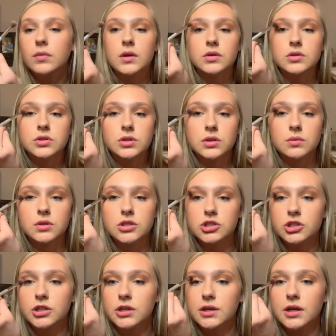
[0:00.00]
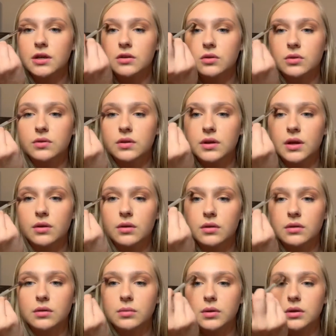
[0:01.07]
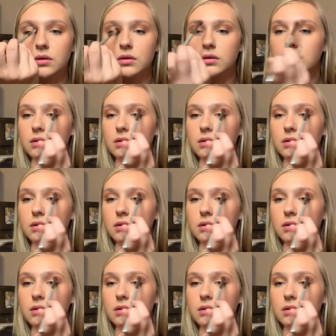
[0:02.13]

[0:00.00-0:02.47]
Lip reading: I'll show you what shade. It kind of dulls it down a little bit.